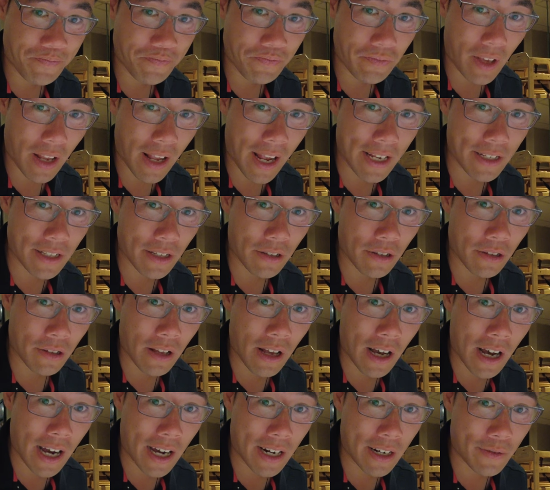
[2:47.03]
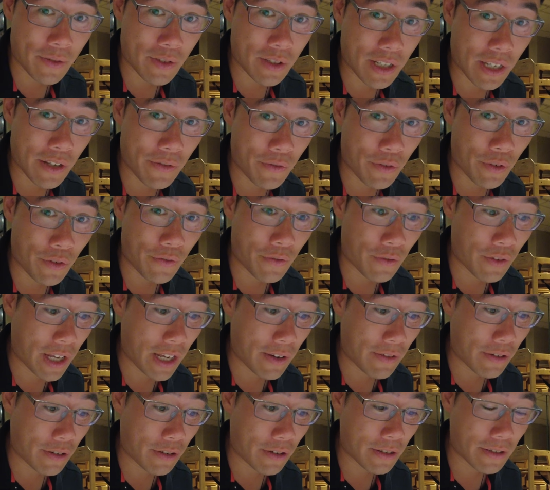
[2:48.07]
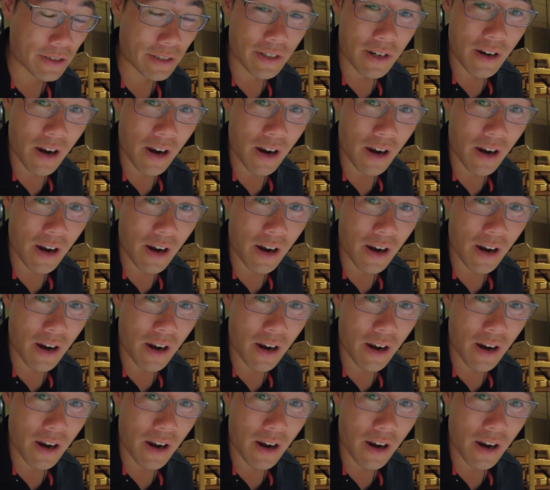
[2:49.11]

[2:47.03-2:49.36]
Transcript: has a lot of seafood flavor.